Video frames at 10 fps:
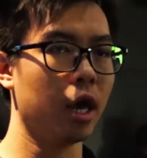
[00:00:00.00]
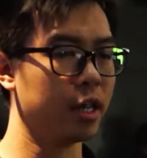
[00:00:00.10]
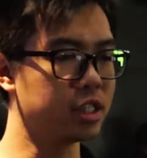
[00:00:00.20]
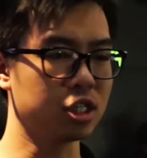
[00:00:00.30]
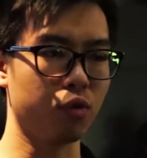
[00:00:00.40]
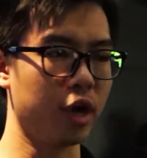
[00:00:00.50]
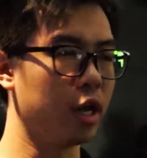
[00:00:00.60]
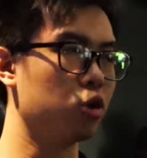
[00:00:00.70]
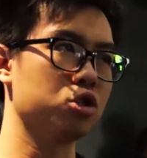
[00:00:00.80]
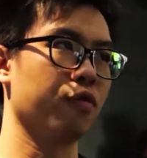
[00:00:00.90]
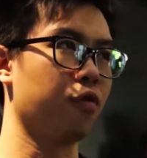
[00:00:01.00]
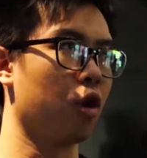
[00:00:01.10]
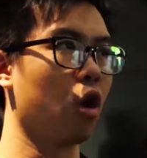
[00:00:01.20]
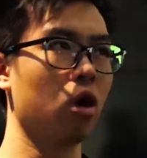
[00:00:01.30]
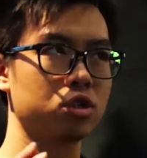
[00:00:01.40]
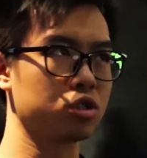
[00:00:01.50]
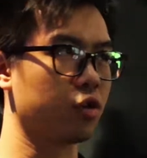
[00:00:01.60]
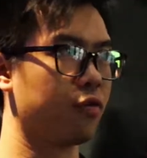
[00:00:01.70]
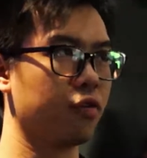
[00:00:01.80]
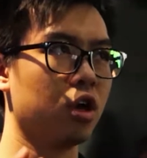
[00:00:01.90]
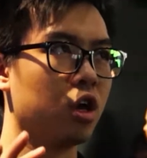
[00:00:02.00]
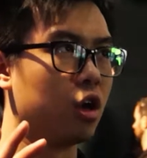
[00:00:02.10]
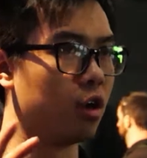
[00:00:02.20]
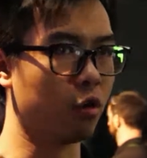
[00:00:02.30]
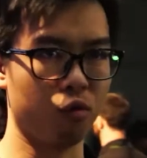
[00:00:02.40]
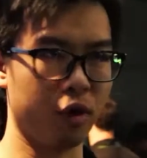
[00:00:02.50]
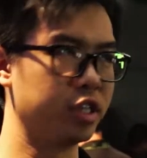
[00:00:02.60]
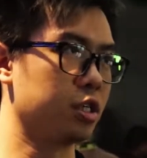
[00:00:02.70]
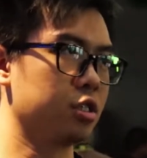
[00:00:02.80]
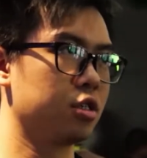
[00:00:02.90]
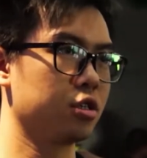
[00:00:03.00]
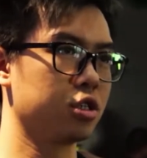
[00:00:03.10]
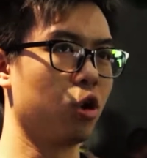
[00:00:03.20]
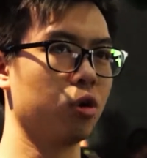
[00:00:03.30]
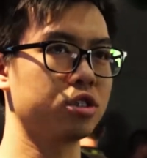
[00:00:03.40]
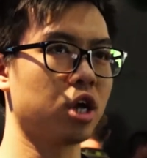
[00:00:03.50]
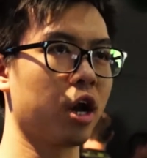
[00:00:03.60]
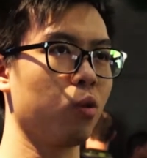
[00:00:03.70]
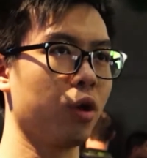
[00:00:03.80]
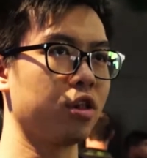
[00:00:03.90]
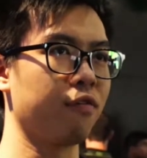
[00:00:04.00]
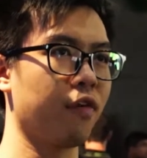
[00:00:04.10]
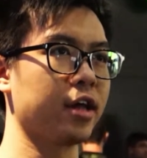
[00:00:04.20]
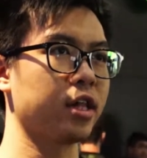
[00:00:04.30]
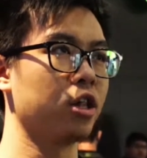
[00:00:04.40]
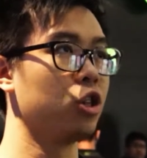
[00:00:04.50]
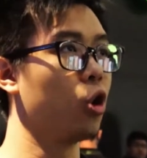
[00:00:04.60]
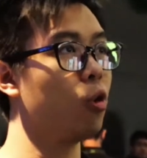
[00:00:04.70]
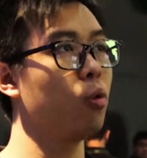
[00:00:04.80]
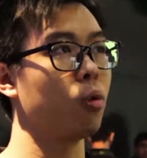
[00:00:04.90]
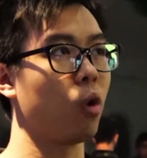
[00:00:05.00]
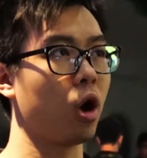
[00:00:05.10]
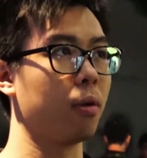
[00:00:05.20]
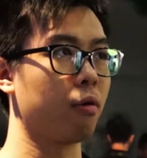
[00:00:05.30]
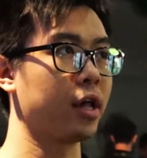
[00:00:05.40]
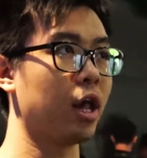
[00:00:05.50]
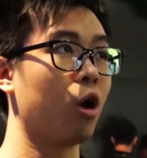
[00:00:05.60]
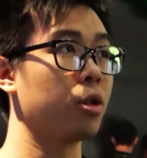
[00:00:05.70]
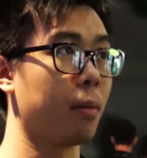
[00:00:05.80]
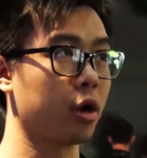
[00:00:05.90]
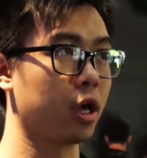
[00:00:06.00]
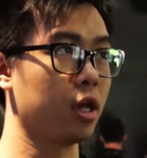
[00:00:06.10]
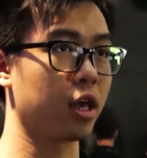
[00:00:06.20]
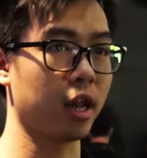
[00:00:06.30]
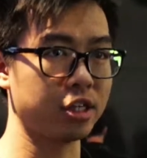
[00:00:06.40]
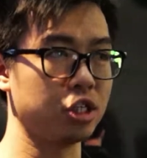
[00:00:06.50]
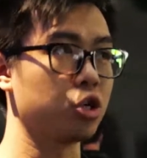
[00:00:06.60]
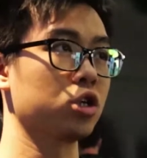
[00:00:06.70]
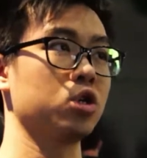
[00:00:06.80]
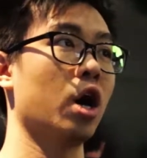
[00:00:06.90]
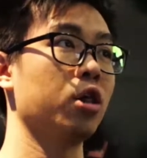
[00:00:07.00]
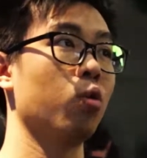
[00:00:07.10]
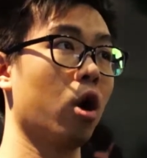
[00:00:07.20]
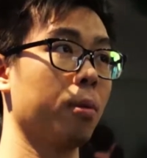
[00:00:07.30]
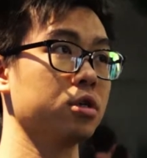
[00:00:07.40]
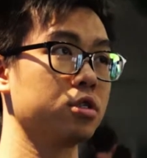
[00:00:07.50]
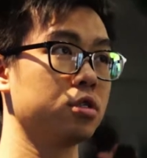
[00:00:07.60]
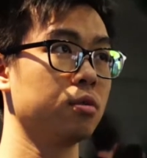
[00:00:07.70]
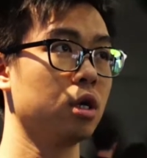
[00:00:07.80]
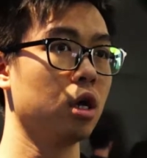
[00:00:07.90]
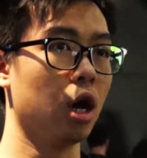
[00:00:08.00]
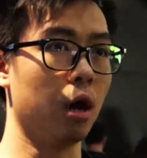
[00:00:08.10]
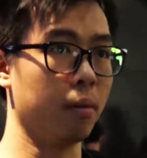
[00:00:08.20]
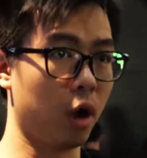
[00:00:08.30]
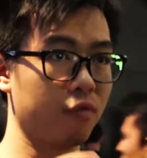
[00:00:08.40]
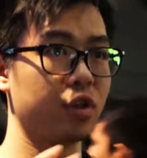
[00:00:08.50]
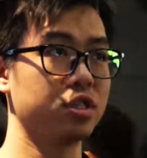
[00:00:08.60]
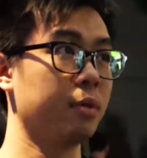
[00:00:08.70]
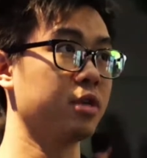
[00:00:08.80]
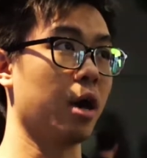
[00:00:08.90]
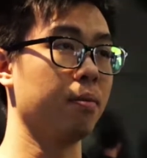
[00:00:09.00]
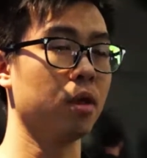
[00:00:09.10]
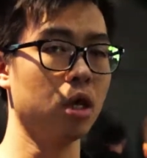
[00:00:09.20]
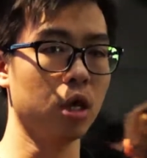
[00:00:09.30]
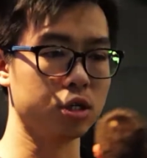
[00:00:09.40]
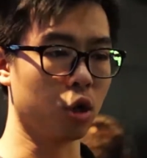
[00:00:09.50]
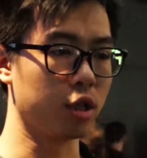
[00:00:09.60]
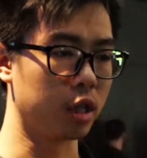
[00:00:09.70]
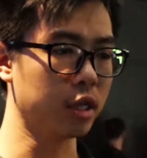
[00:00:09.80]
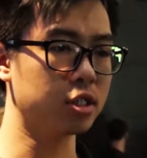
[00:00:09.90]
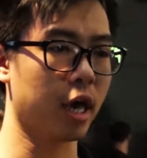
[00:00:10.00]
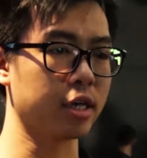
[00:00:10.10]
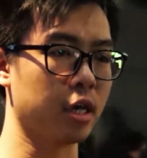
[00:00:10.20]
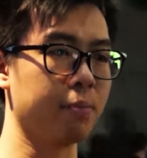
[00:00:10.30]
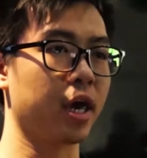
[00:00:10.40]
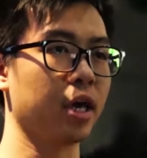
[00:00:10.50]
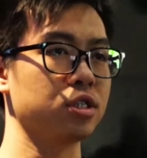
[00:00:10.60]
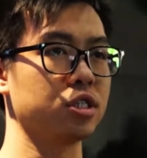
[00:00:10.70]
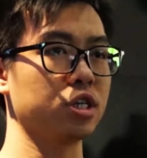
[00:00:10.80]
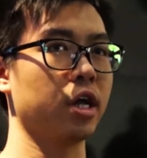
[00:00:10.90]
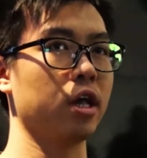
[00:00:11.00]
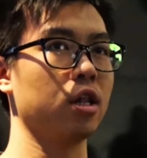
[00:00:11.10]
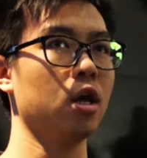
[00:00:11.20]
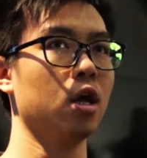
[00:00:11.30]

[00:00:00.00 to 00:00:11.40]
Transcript: This is really useful for all sorts of reasons. So starting with the fact that no wearable right now on the market can actually talk to other wearables of the same type. So this has implications such that